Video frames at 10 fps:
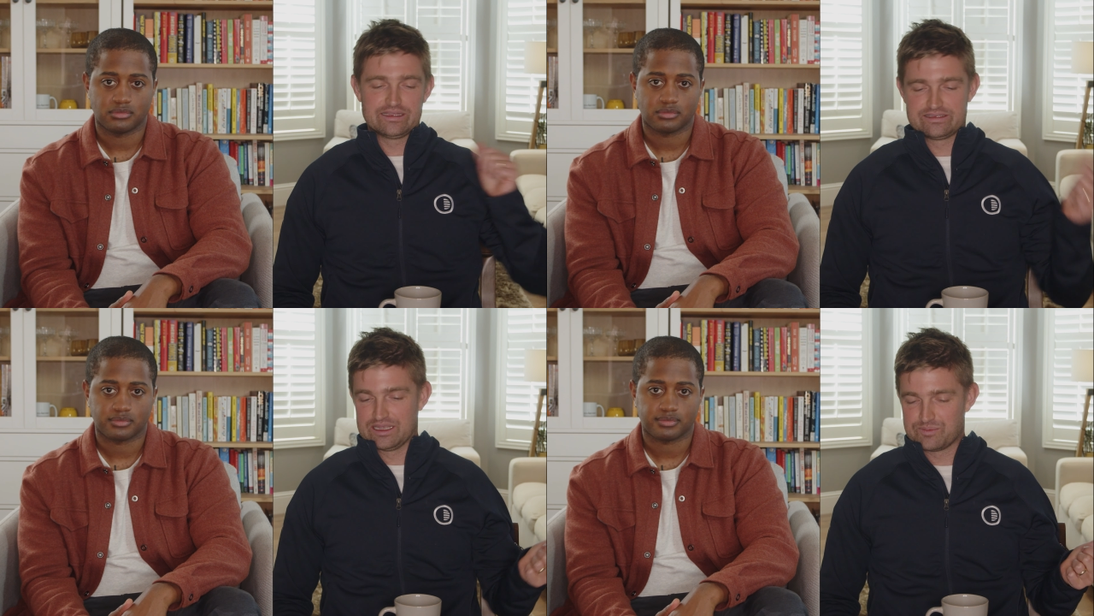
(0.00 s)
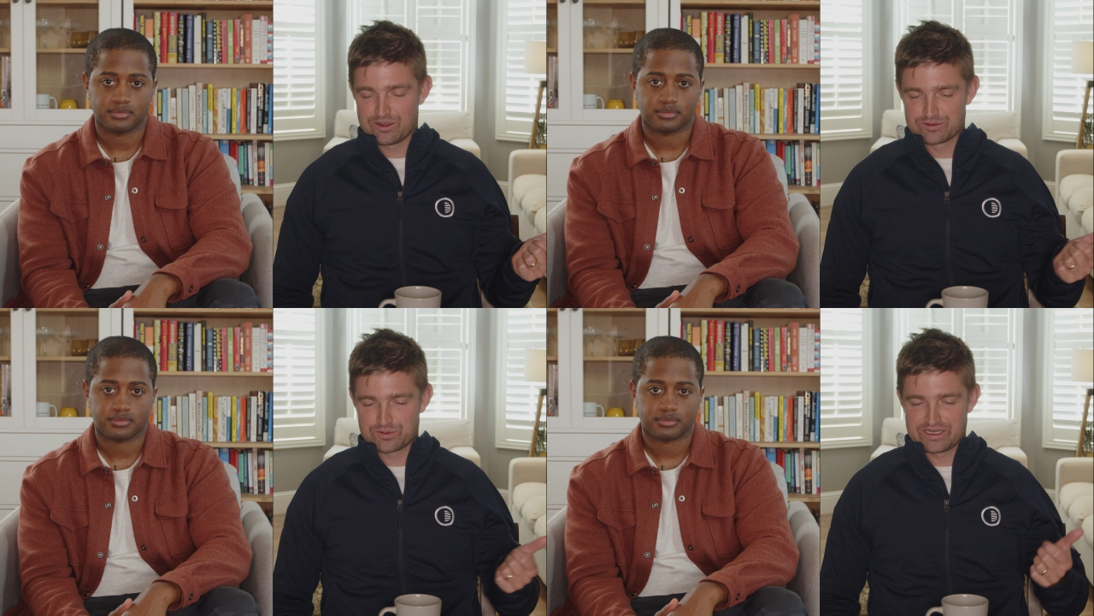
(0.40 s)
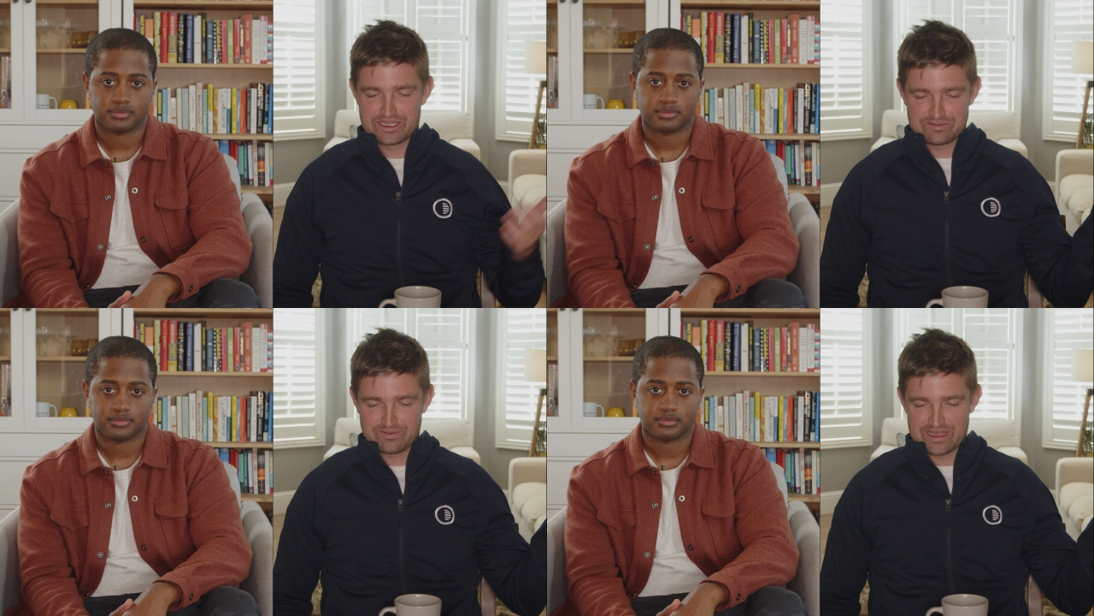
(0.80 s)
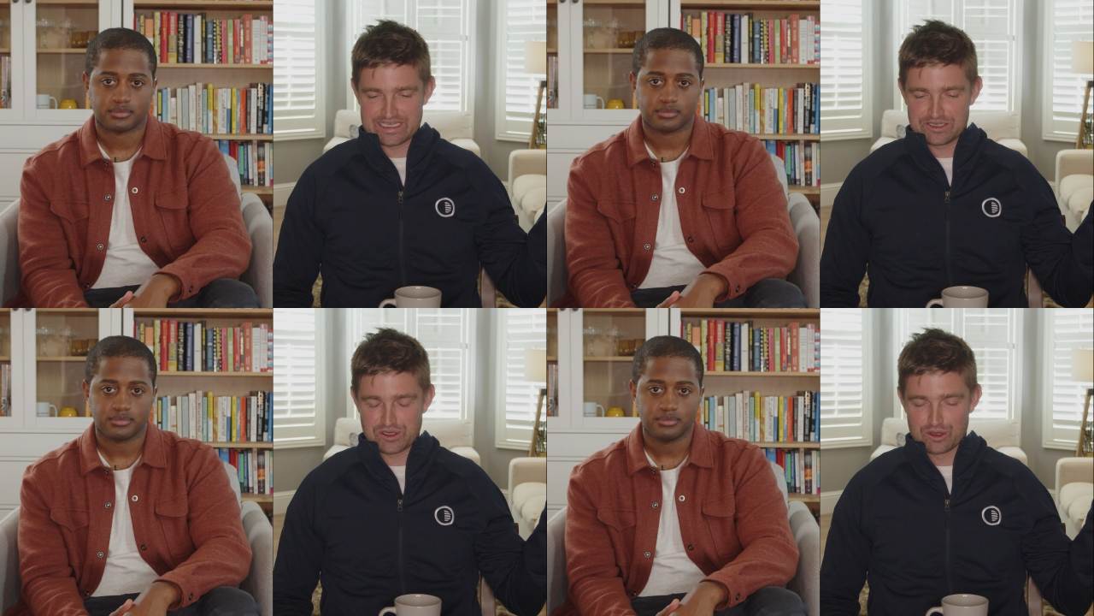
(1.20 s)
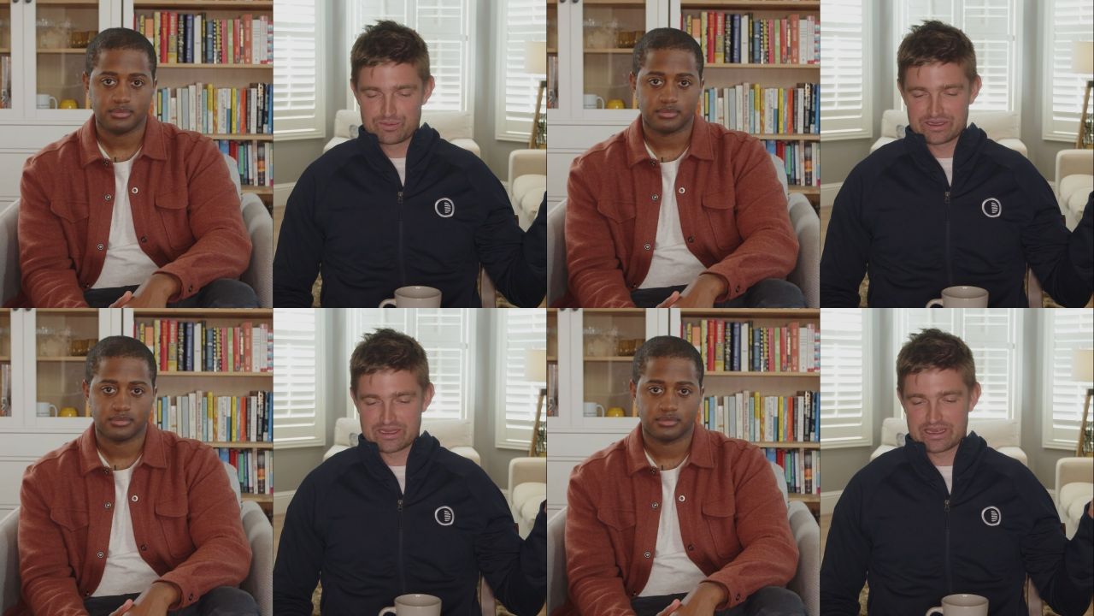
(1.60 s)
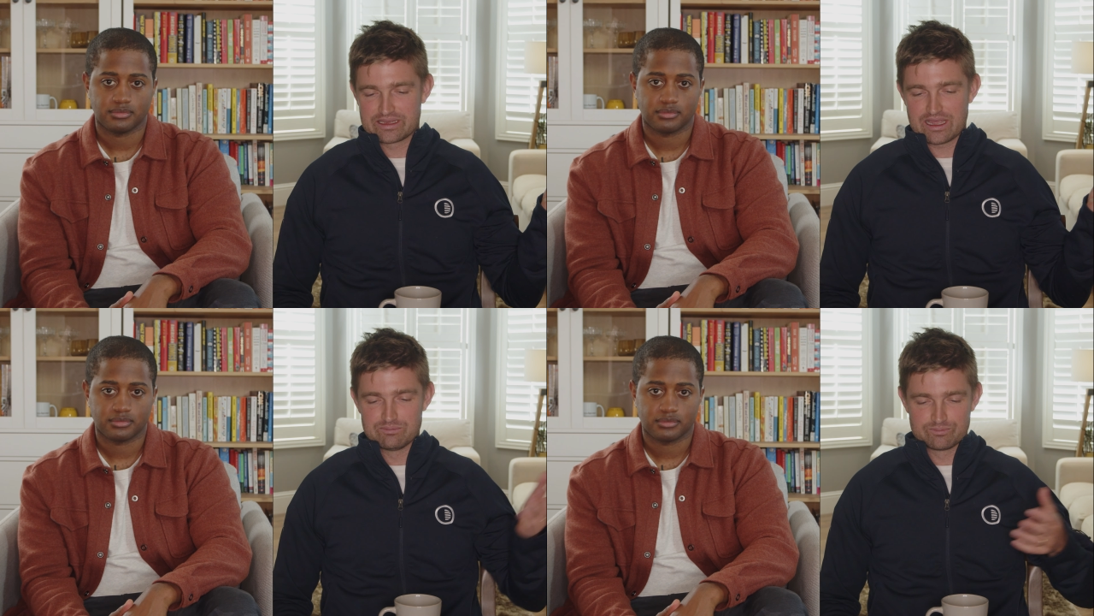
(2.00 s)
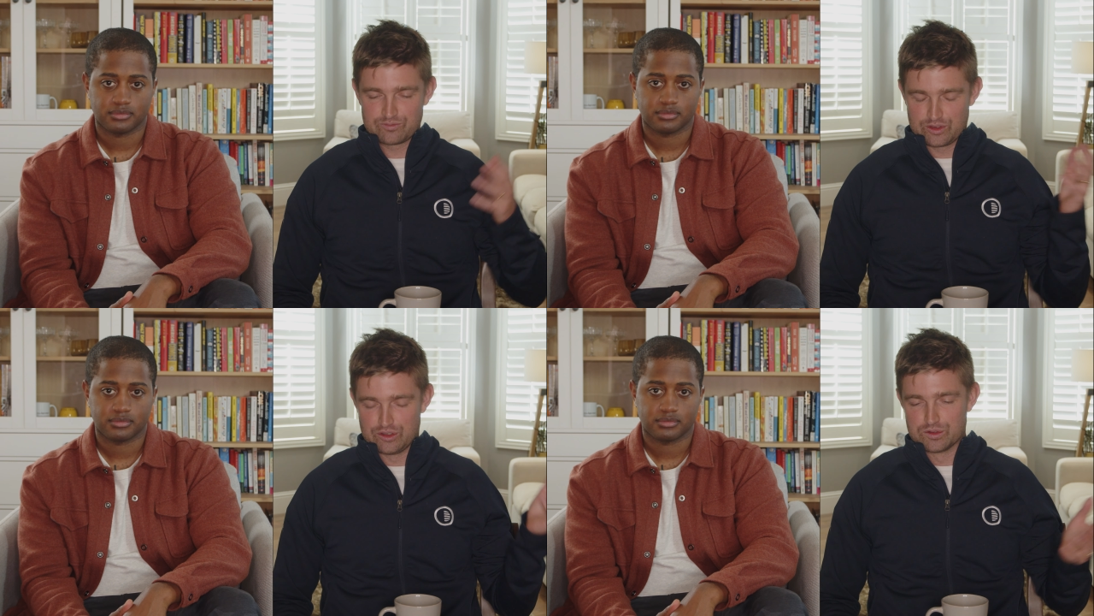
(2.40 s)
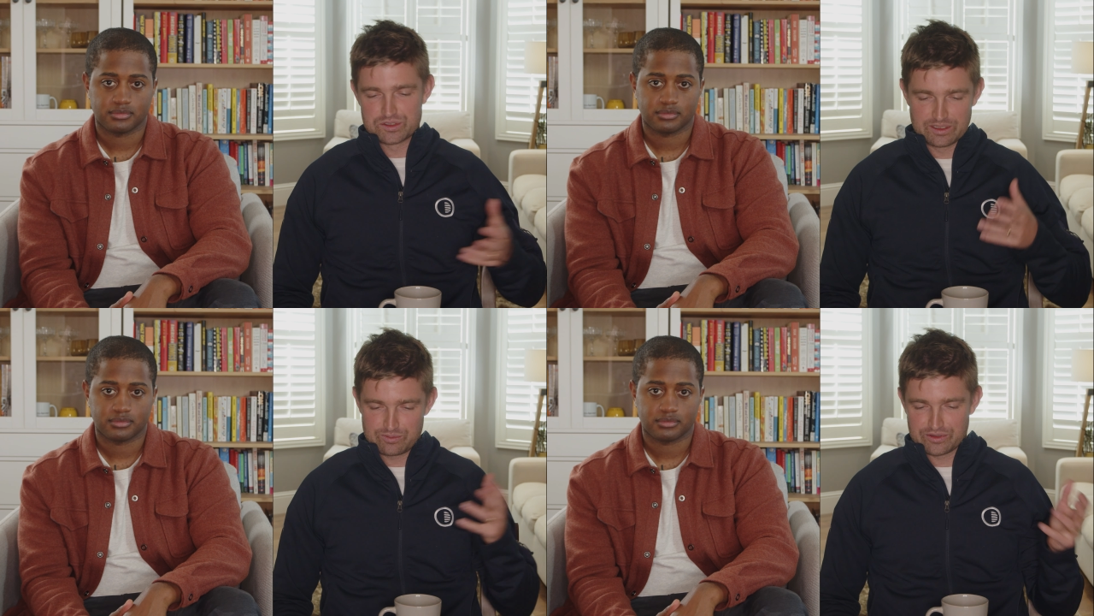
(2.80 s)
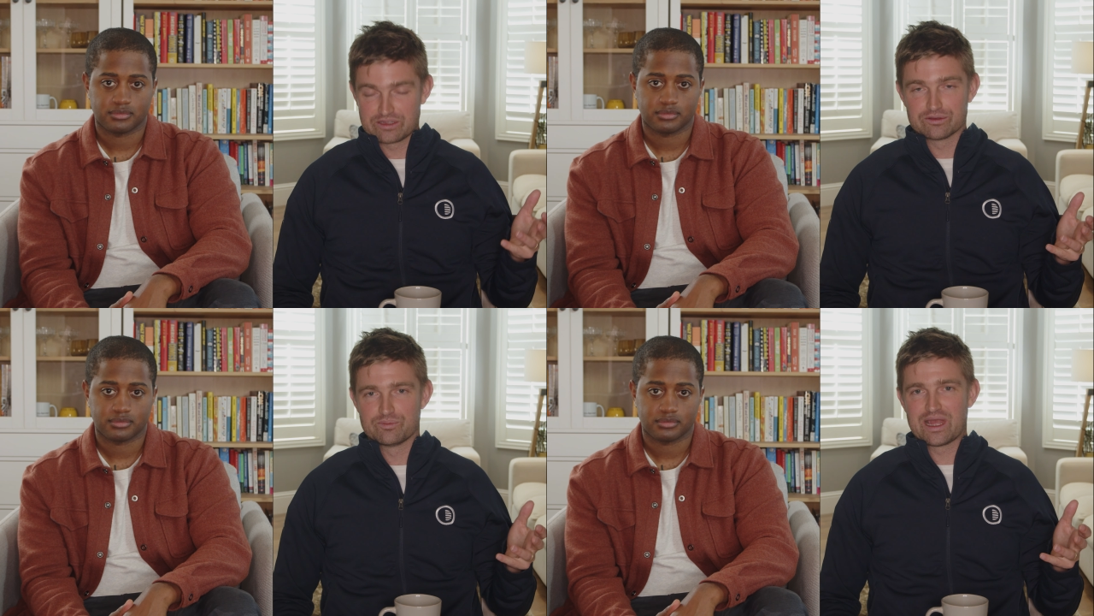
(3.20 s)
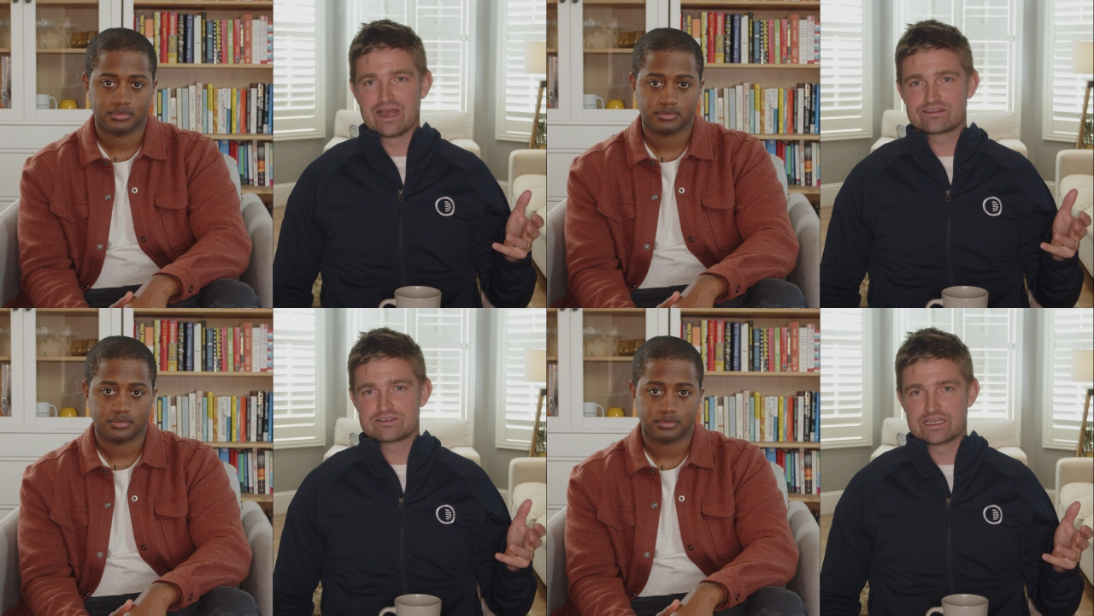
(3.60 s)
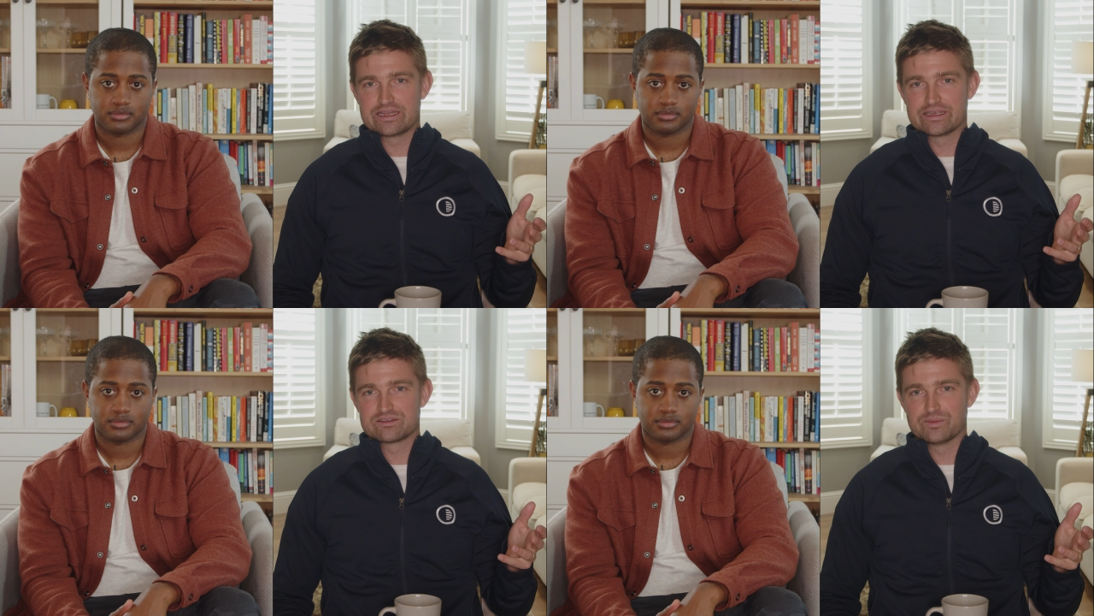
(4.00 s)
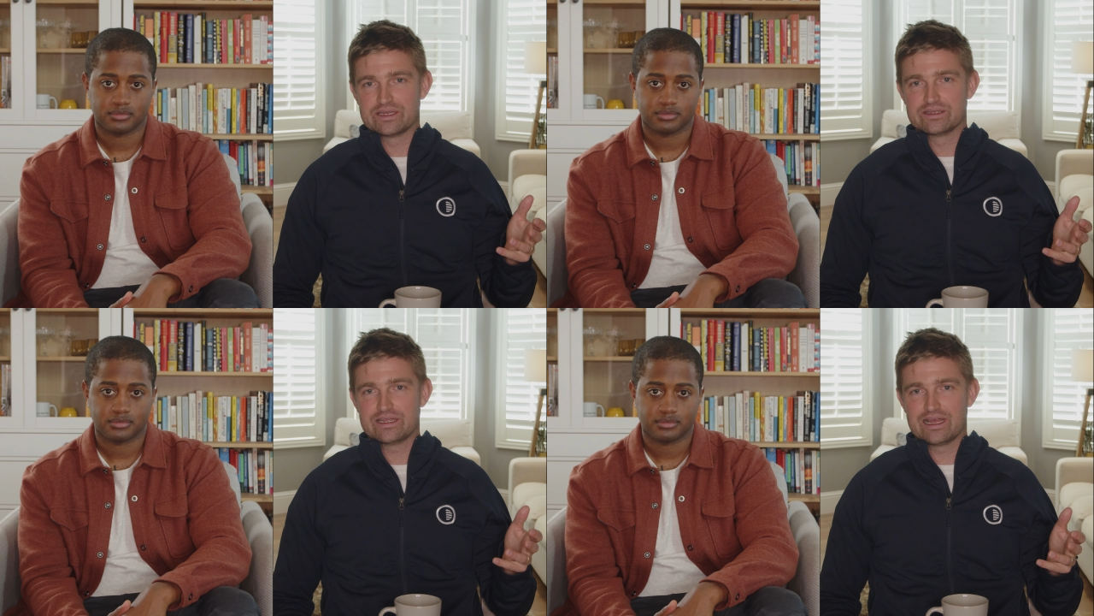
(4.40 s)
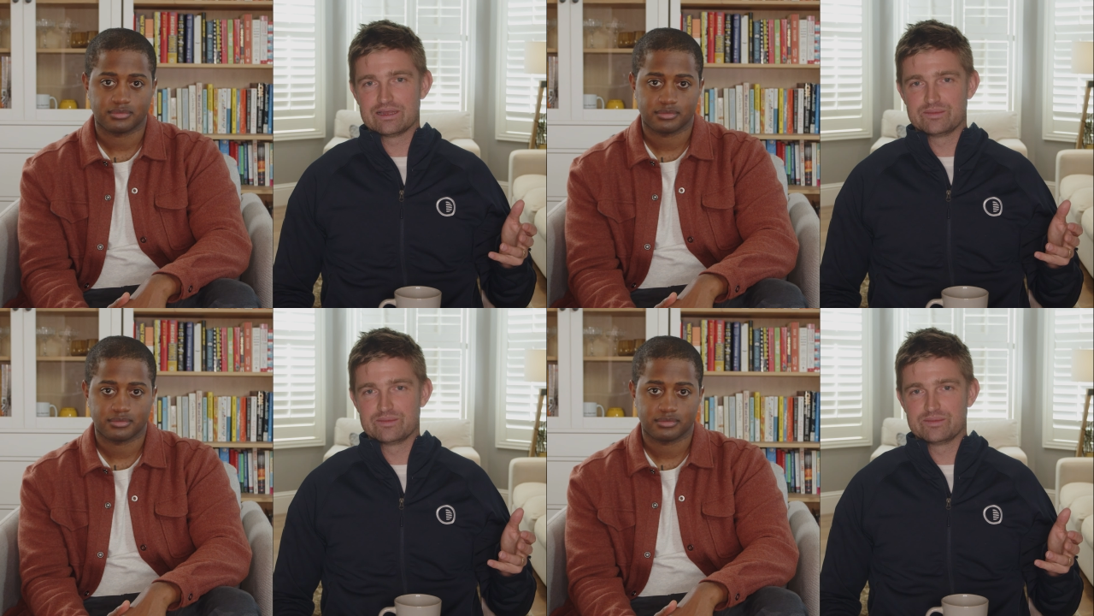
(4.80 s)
Speaker 1: DM me on Twitter. It's actually open, and I, am usually pretty good about getting into my uh,